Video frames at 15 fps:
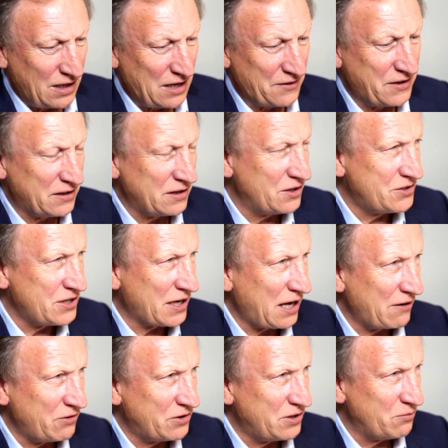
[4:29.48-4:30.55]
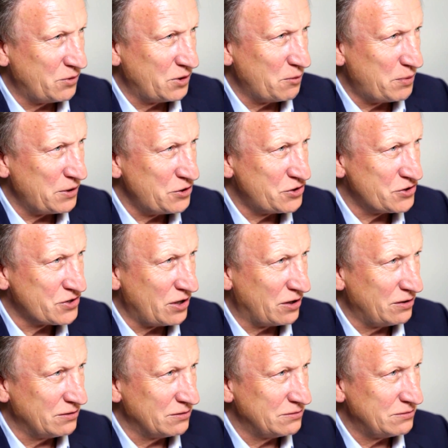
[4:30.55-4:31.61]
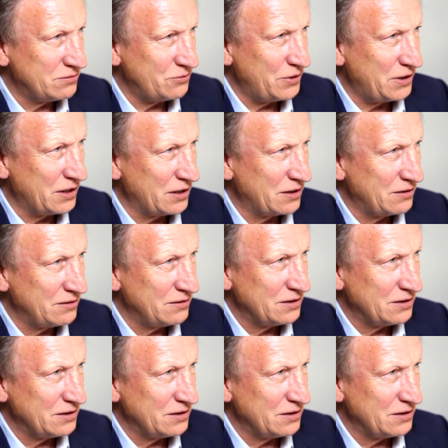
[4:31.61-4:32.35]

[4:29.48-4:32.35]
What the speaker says: I think they'd take everything with a pinch of salt, really.